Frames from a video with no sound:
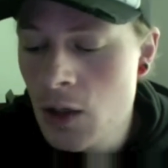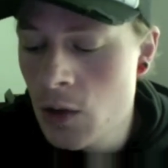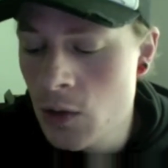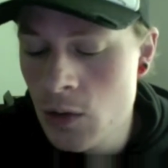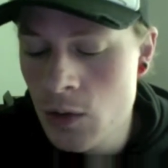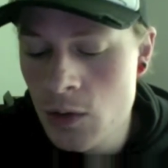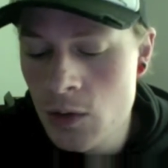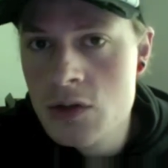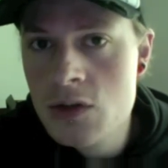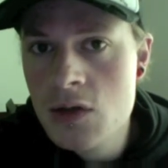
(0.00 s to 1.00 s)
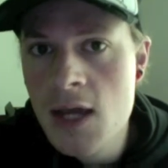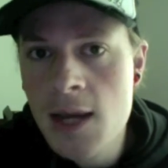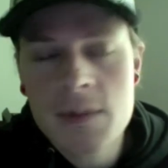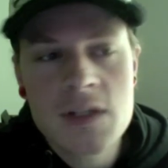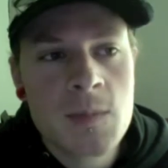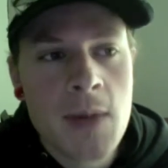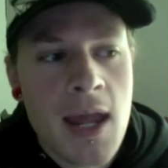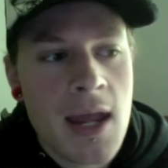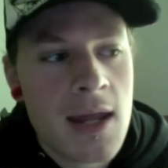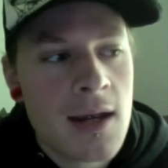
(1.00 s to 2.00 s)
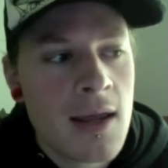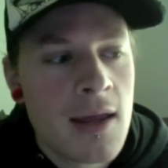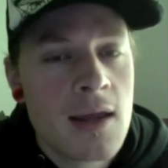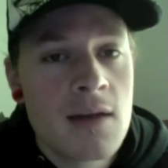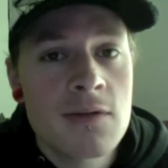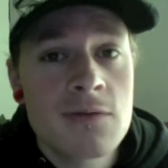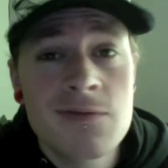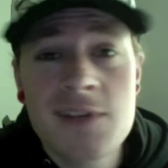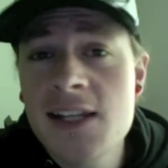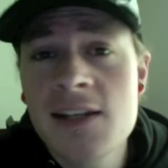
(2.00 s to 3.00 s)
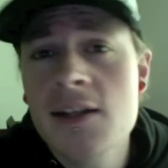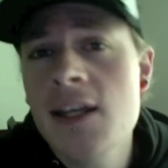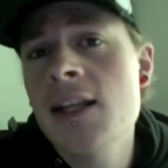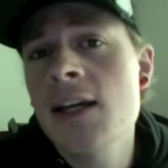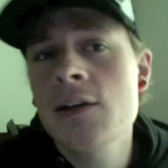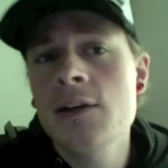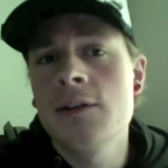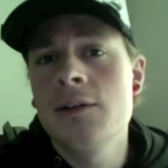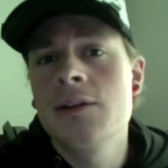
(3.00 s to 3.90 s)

who come to Japan and really don't get that good.